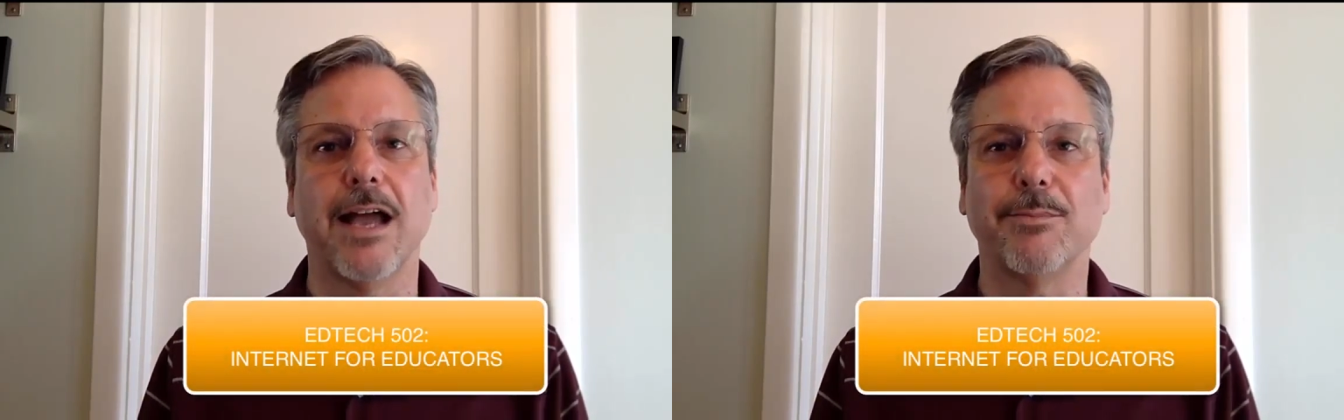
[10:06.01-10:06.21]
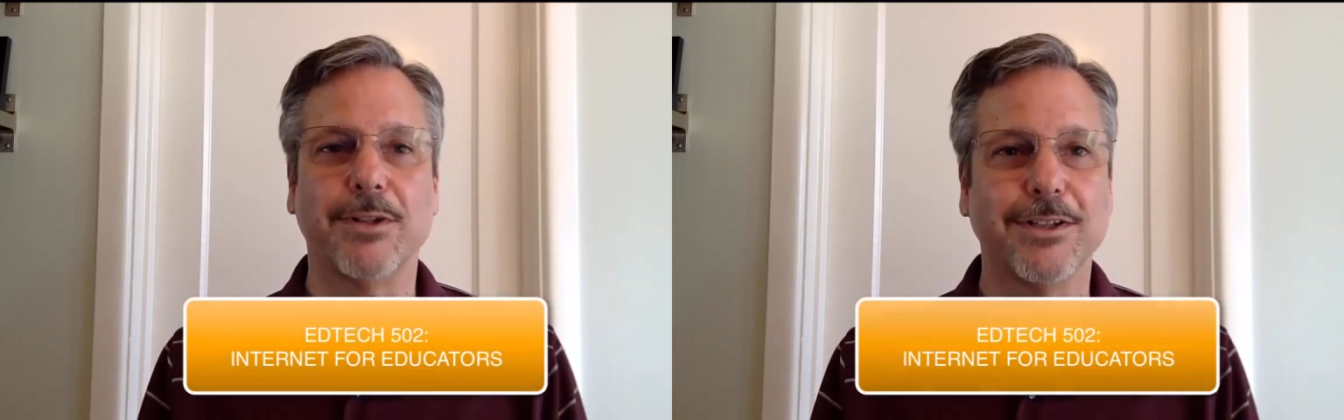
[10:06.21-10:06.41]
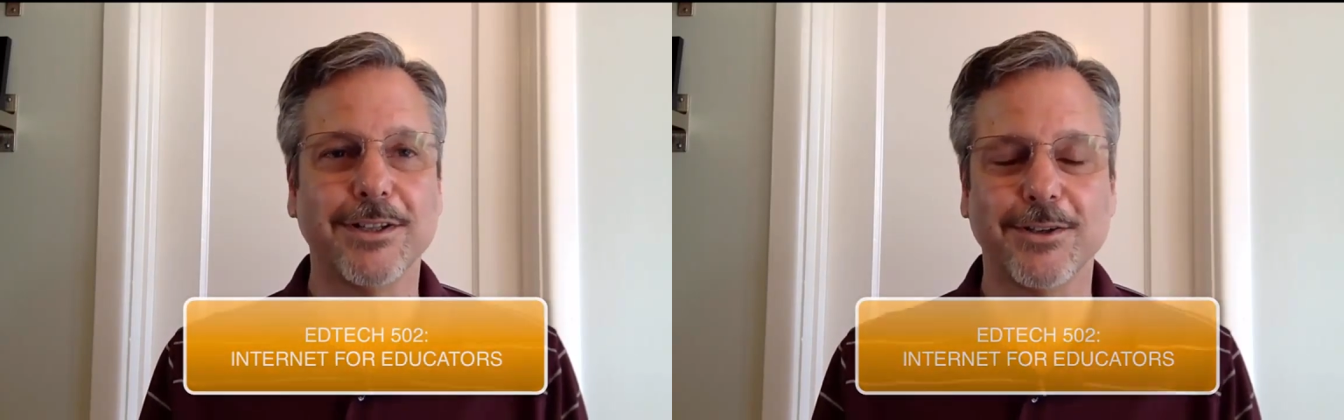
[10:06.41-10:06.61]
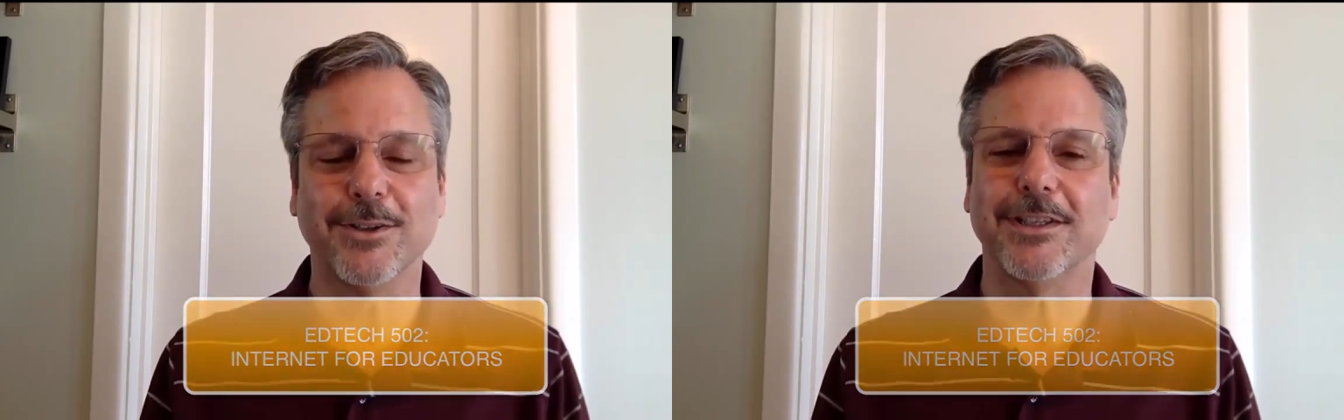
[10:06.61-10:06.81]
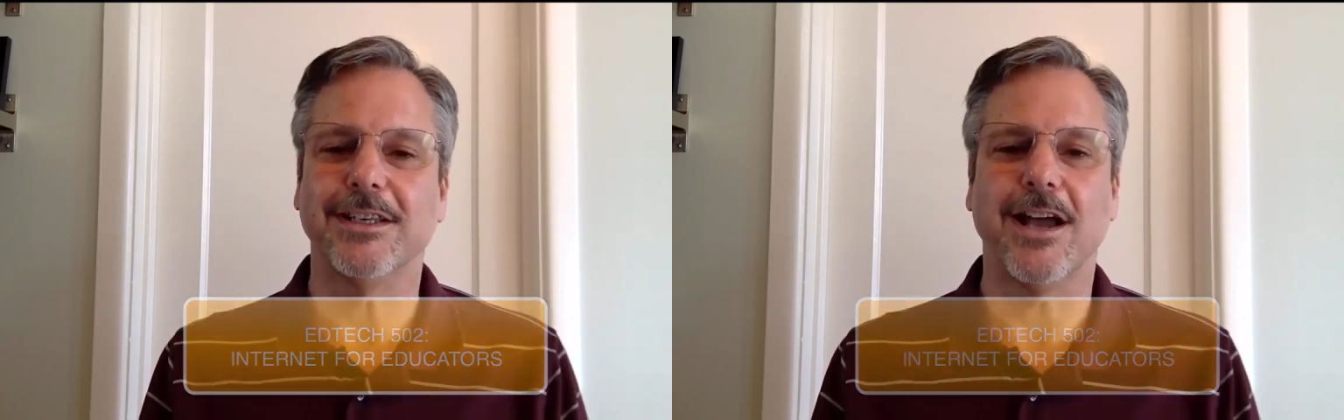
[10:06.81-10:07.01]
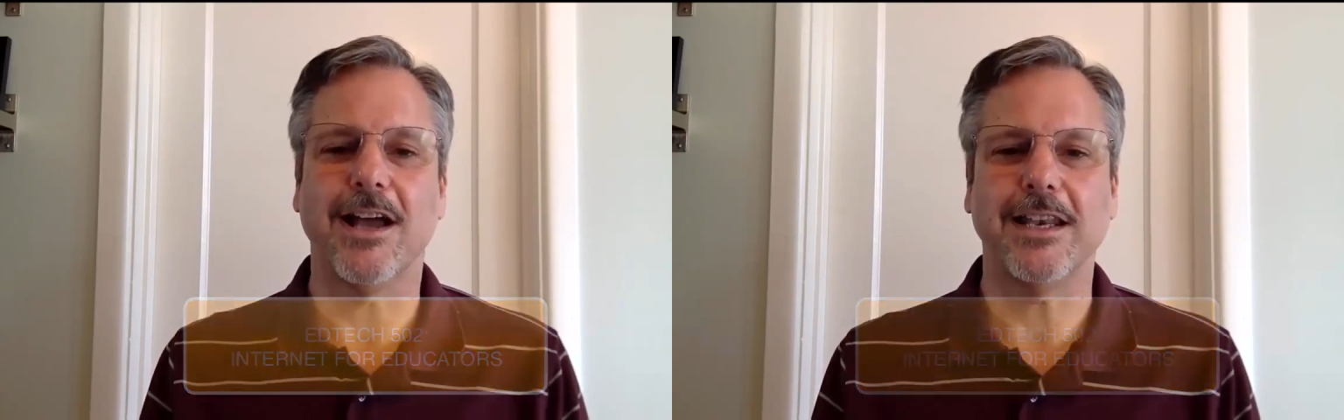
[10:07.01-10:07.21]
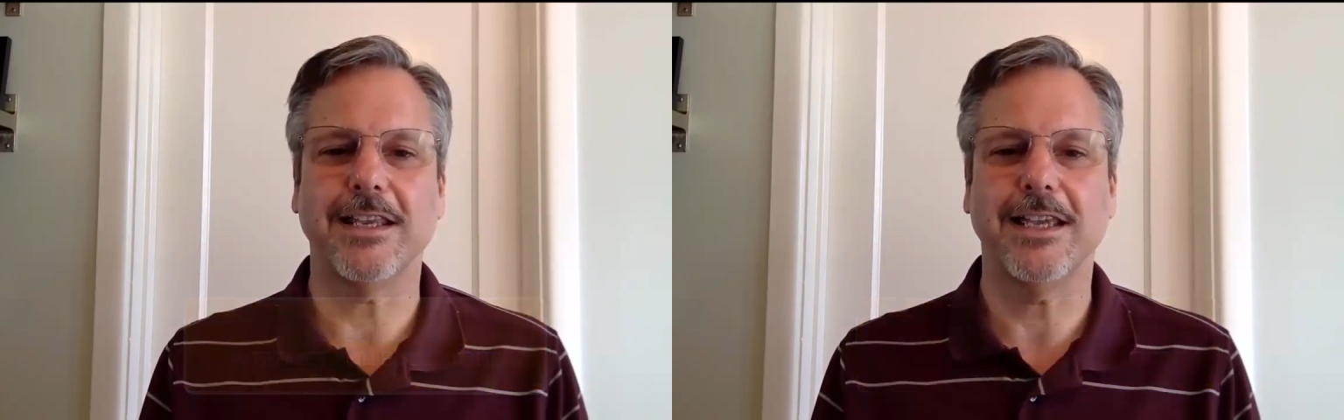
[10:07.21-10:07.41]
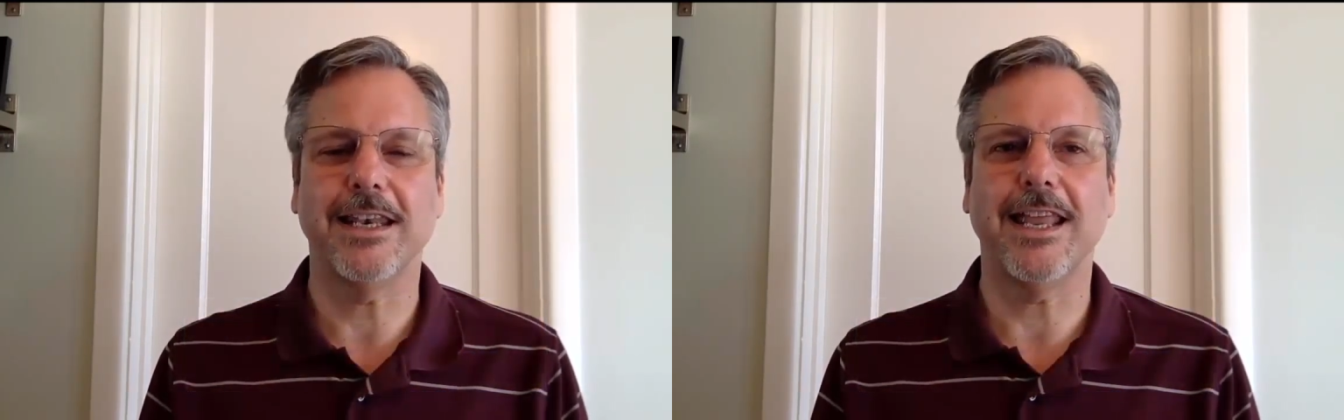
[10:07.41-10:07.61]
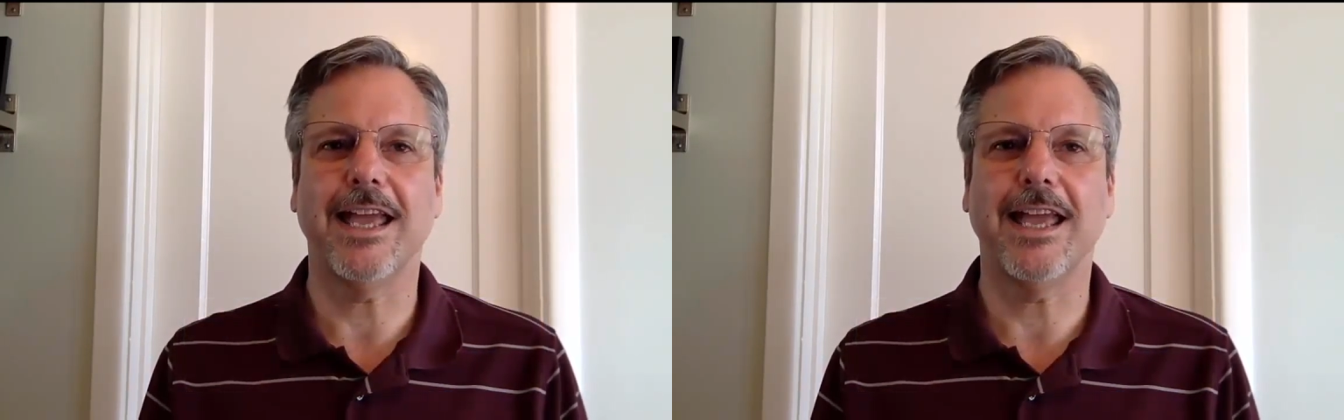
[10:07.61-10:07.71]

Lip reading: I'm clearly not an